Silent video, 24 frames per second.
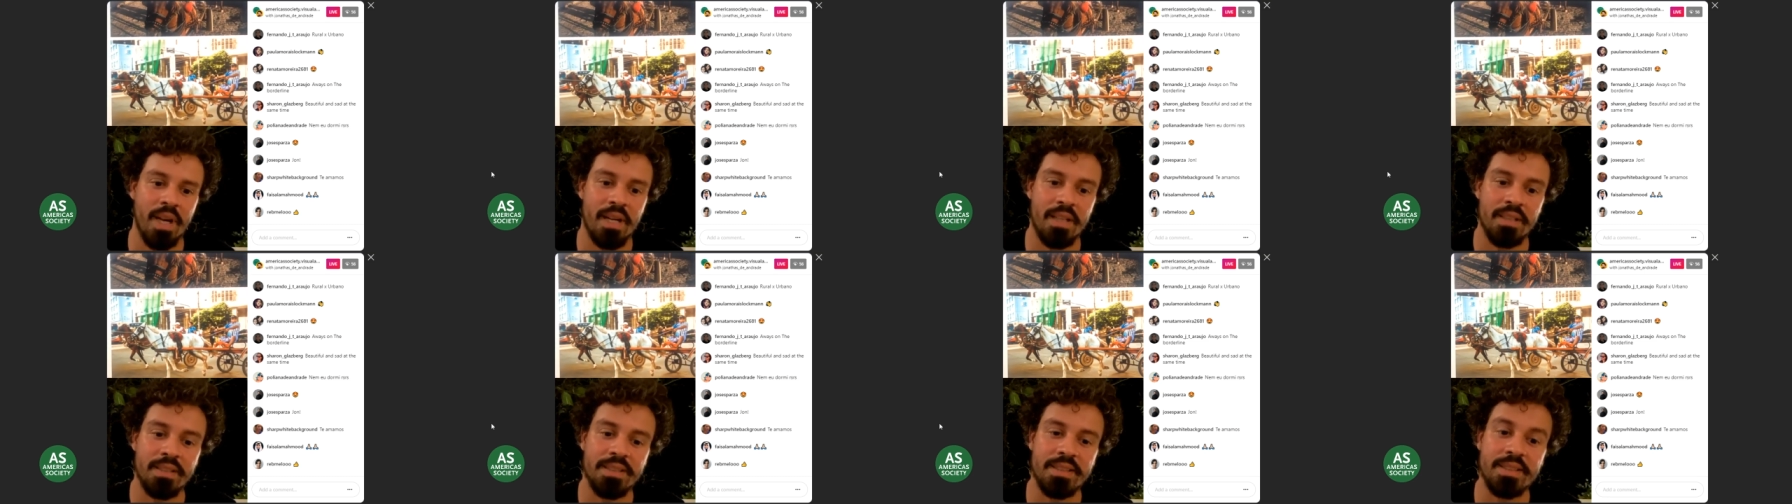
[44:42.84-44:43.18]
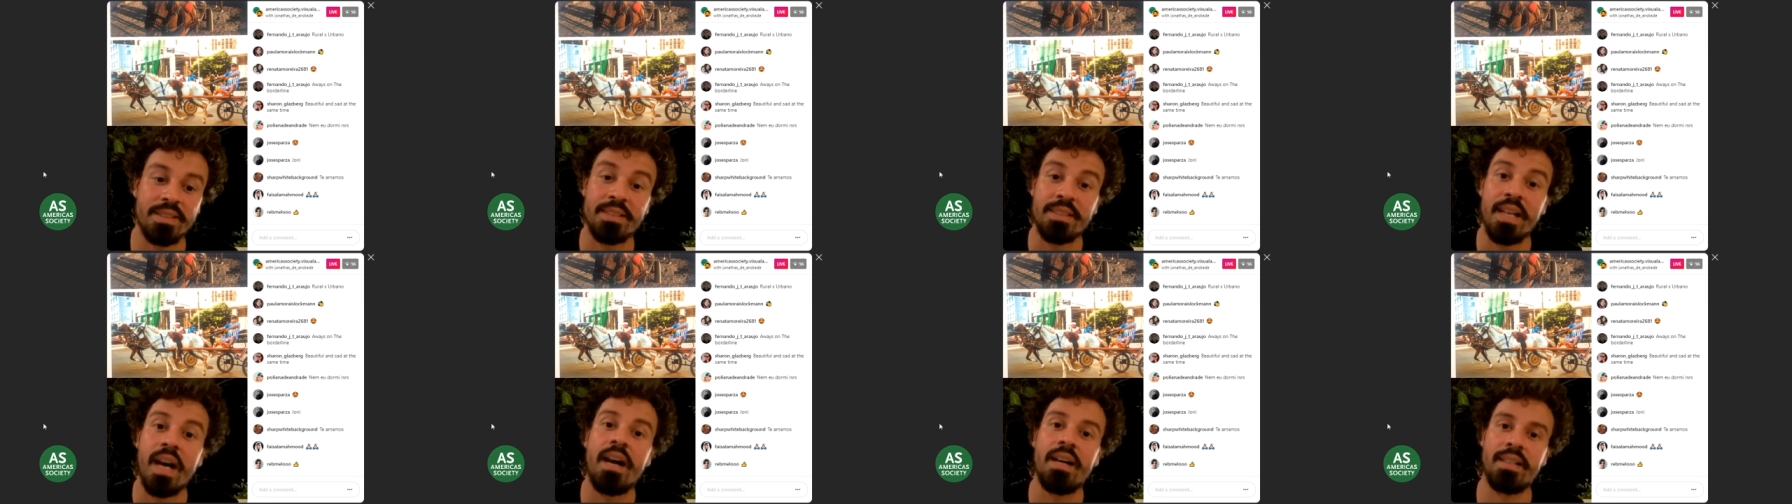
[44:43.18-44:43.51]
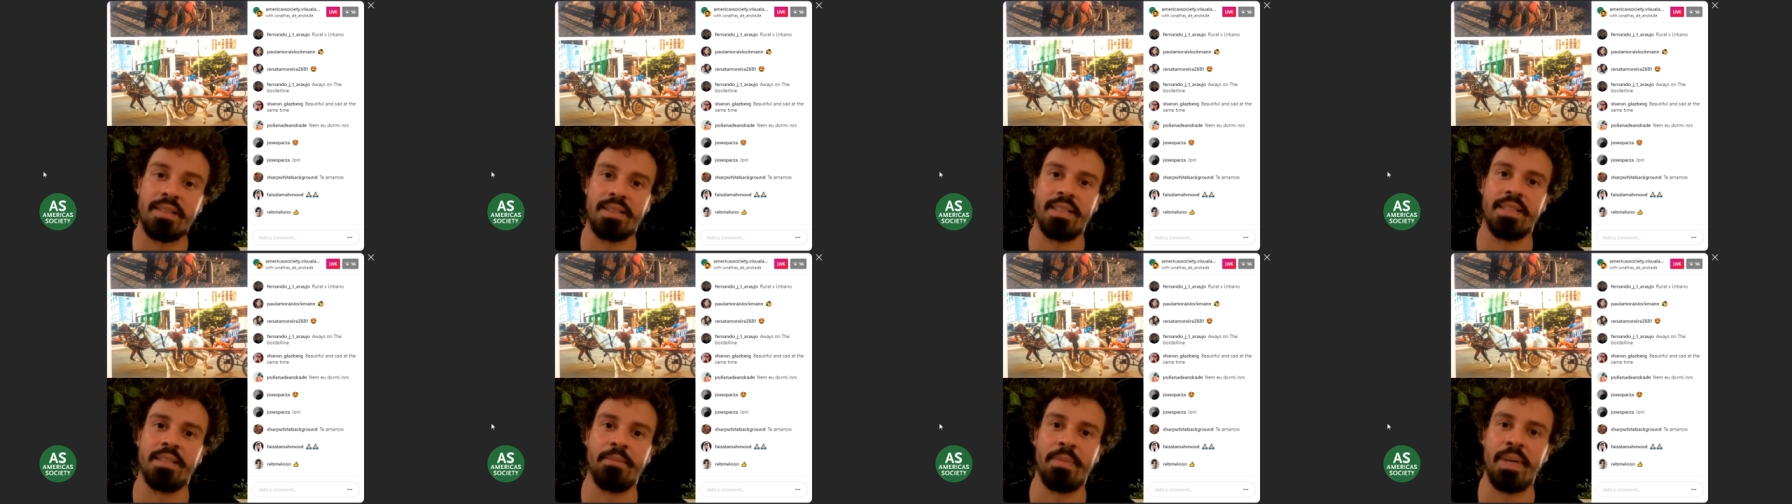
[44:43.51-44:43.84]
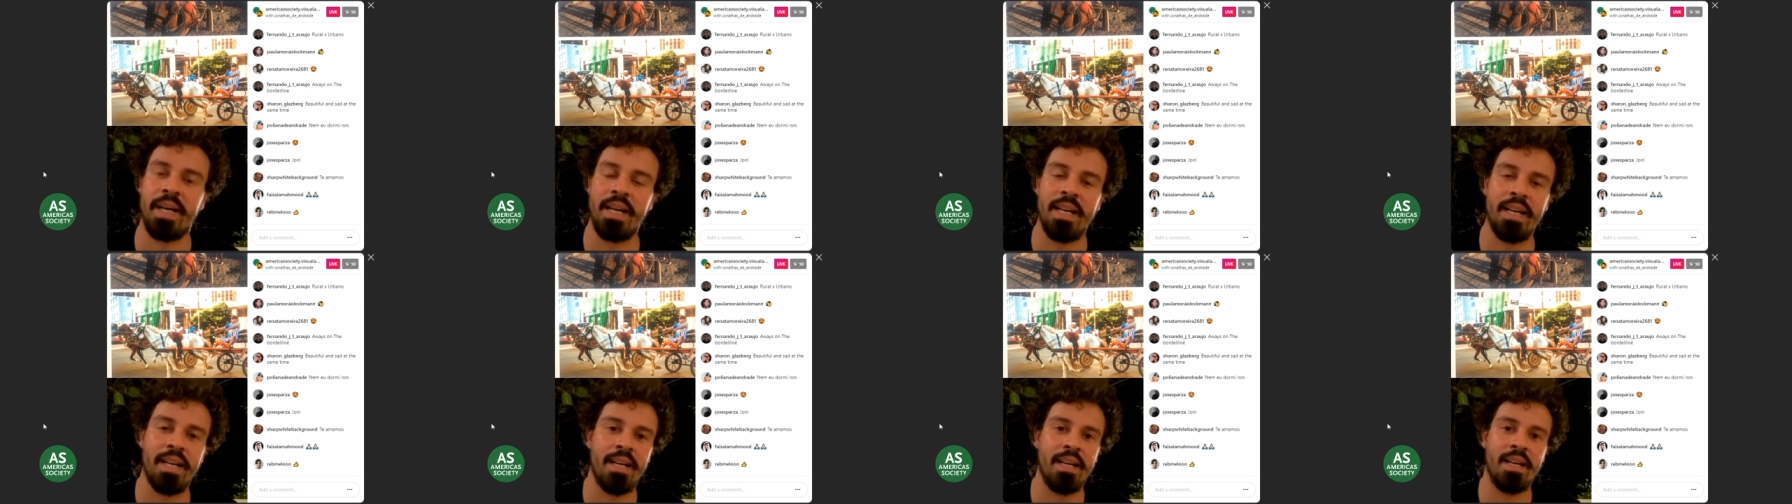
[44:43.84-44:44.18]
started
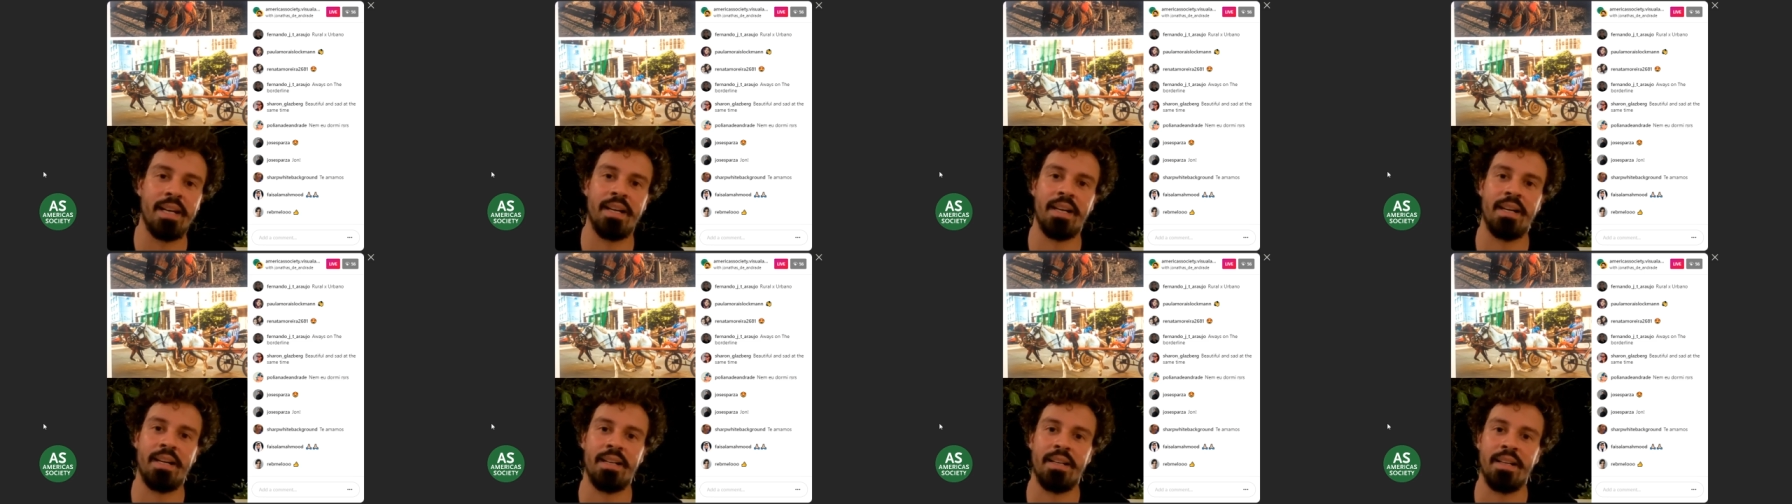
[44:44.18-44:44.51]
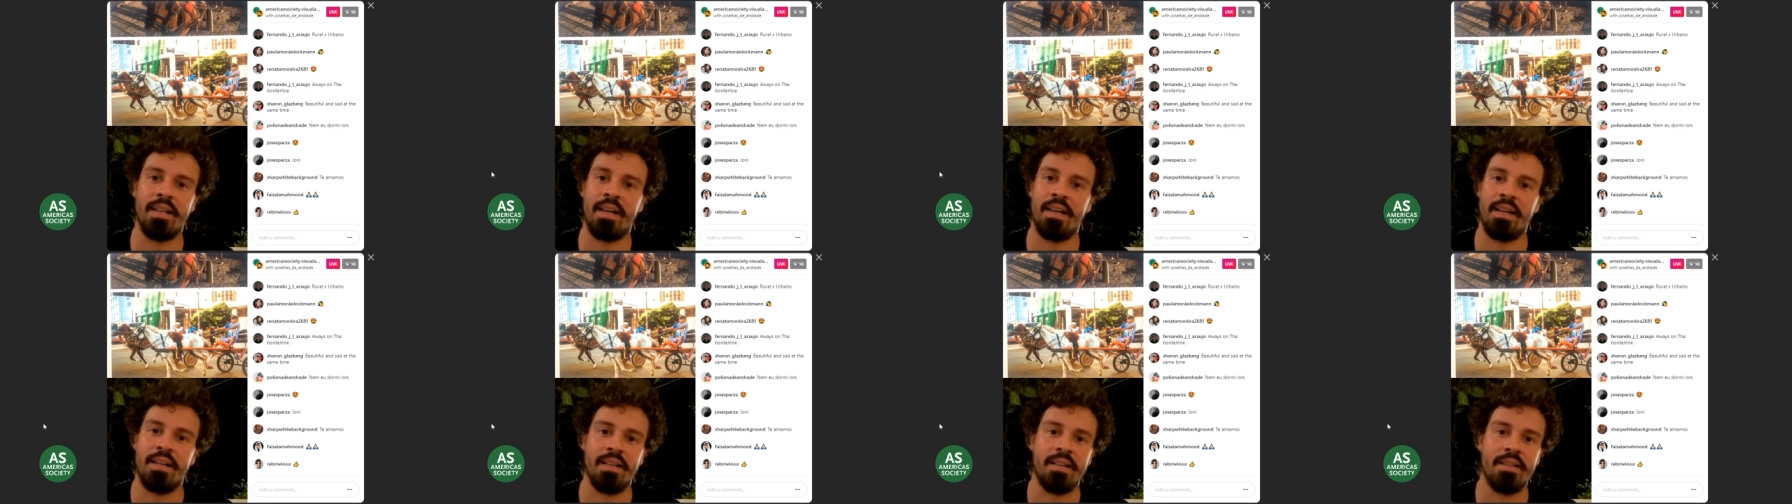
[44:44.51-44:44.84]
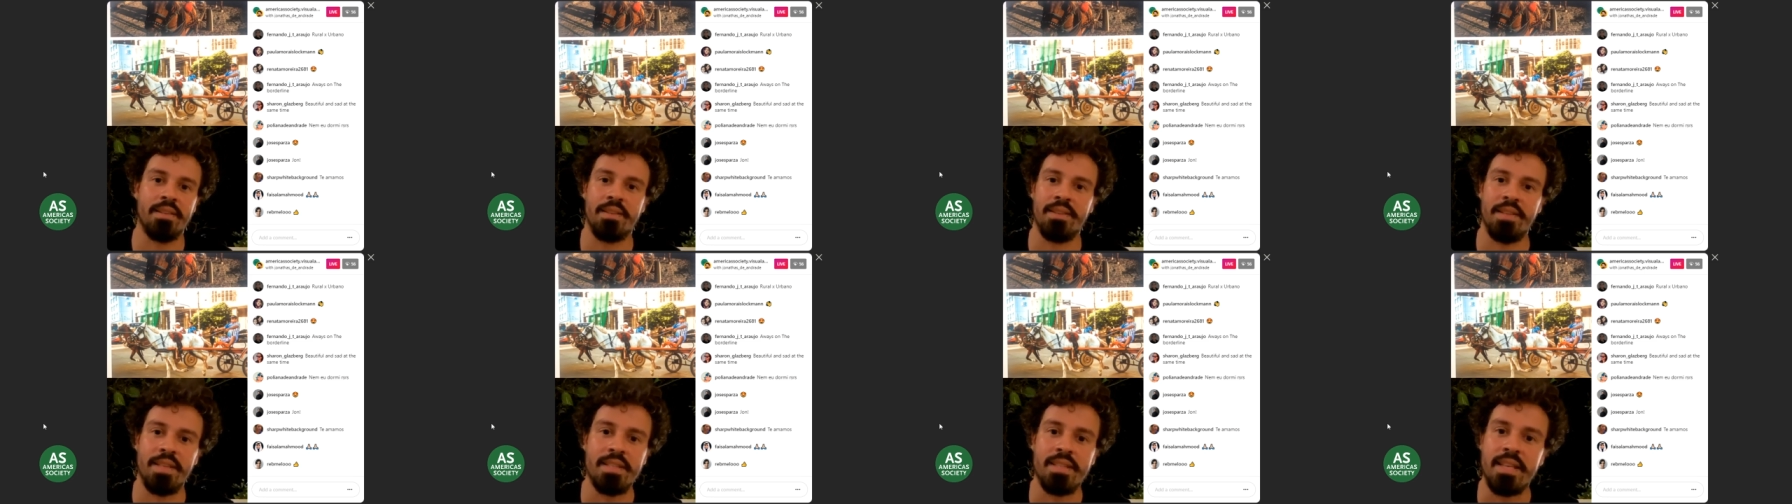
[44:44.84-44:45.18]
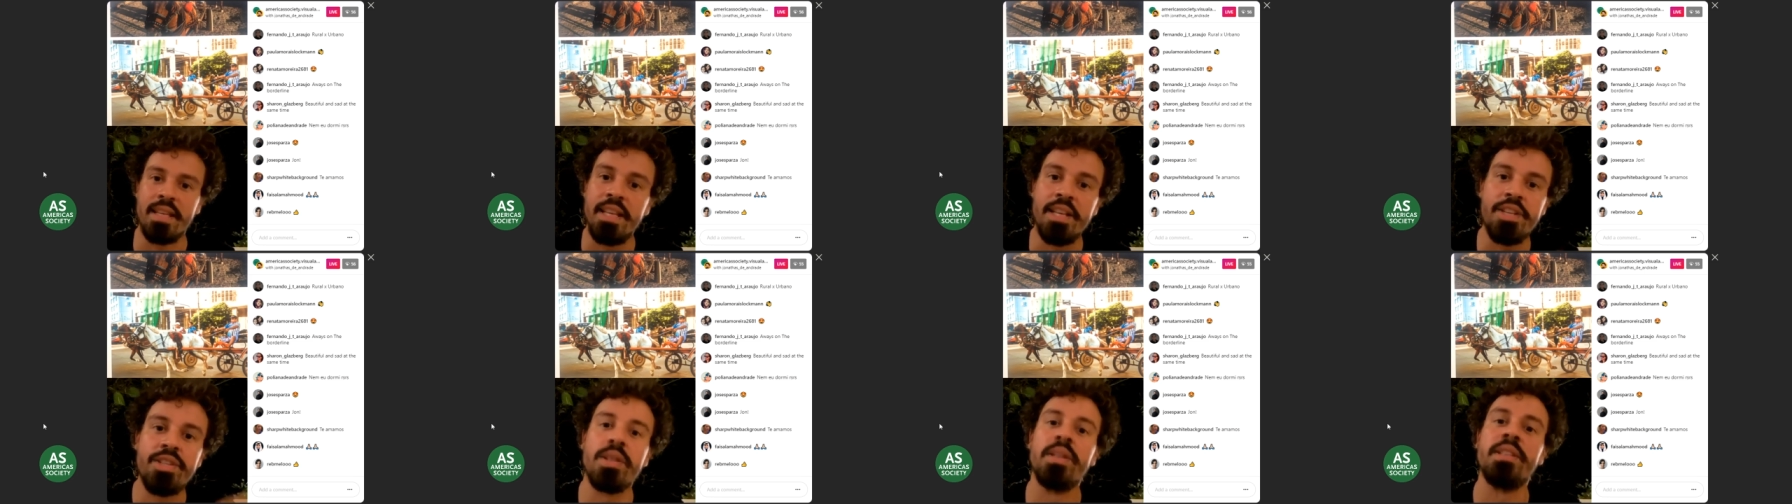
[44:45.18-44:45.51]
by this
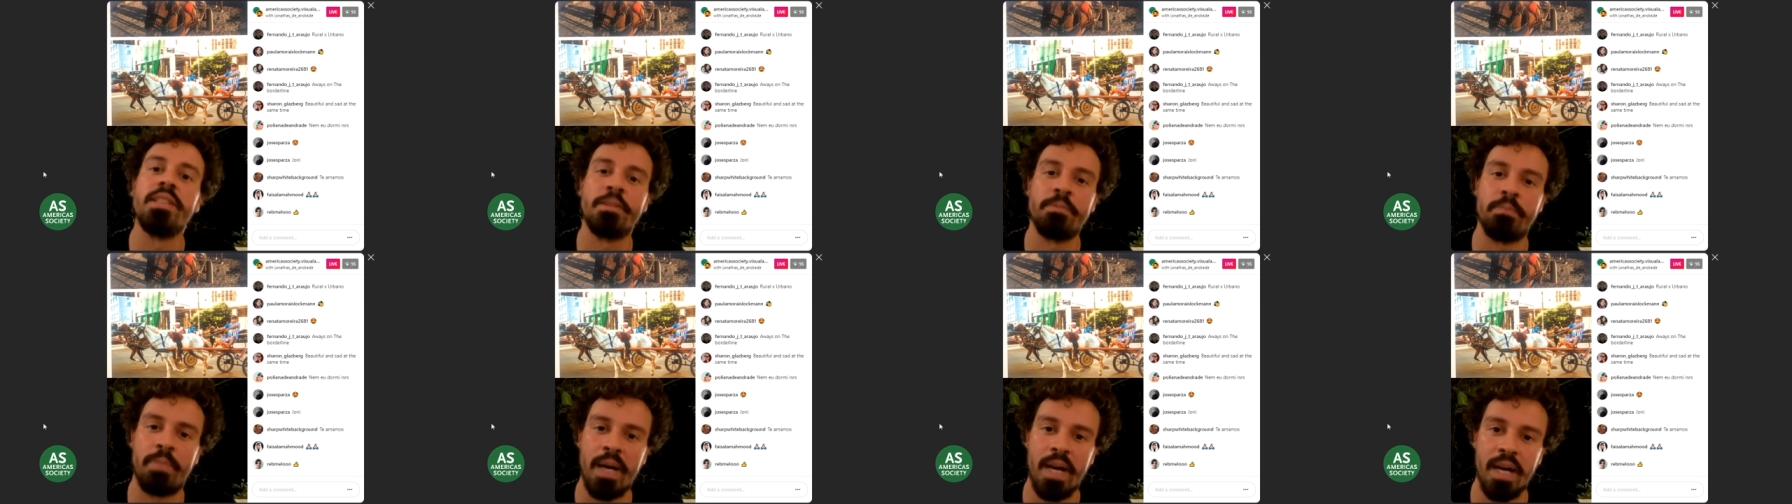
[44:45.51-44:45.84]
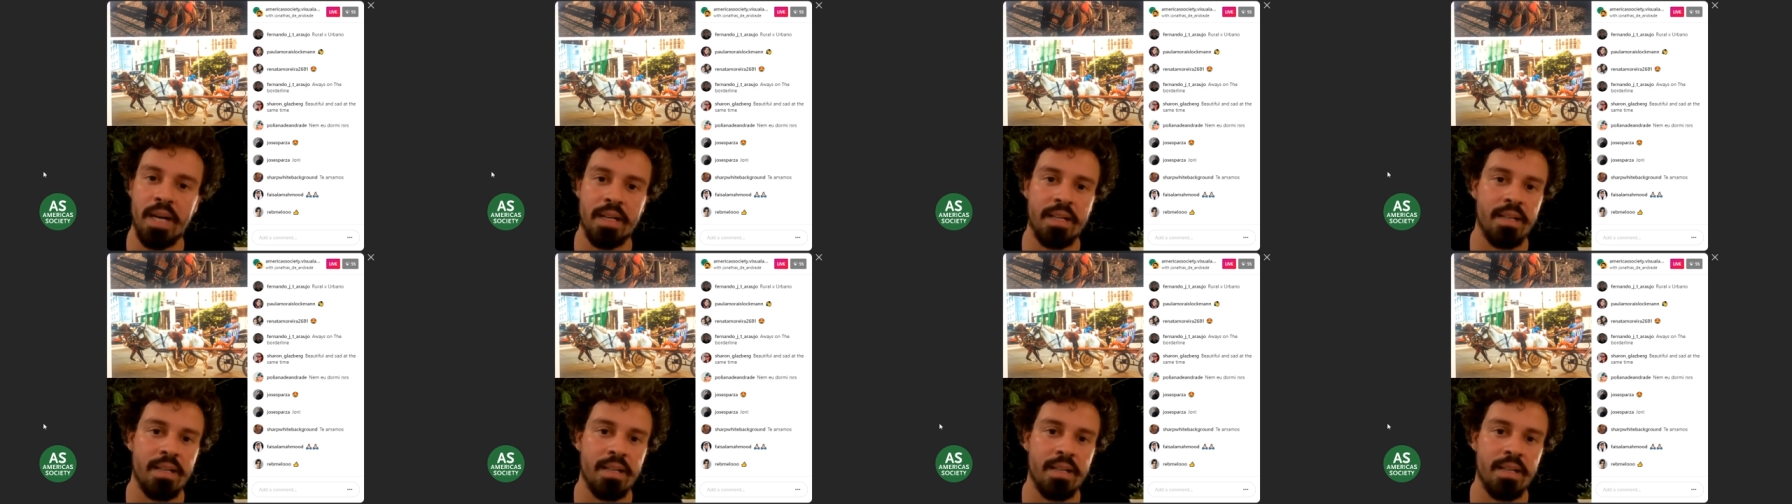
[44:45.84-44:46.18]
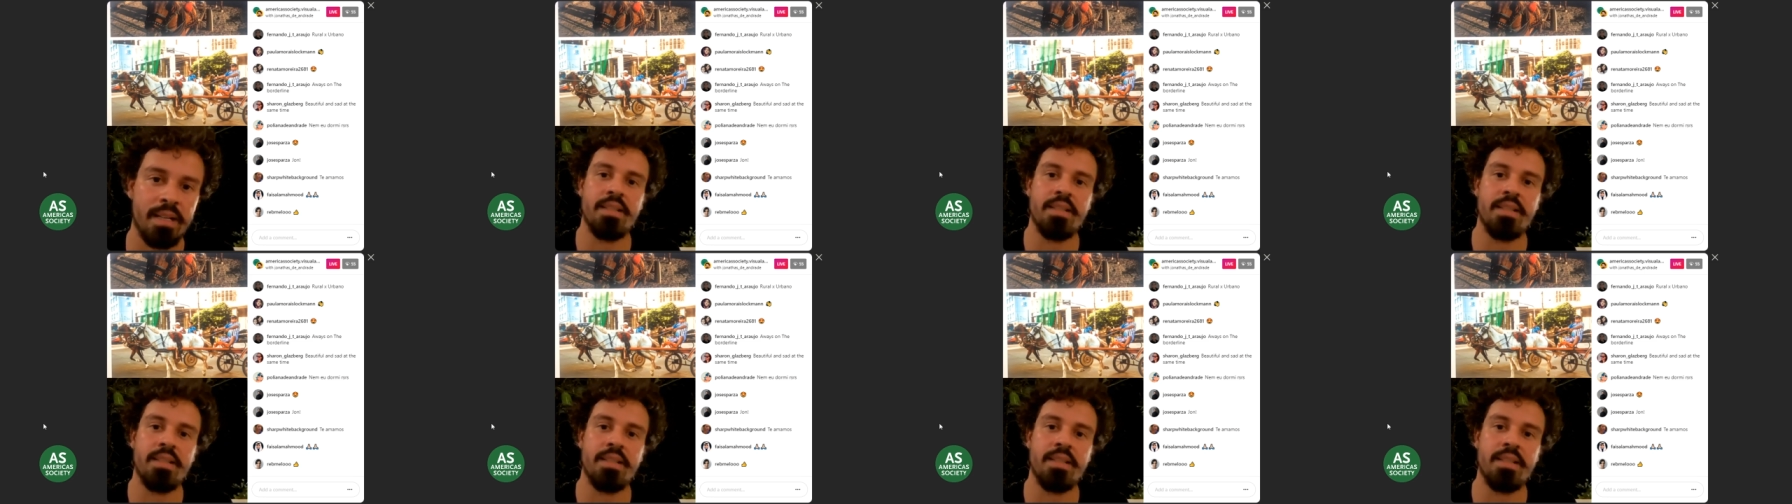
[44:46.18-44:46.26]
initial spark,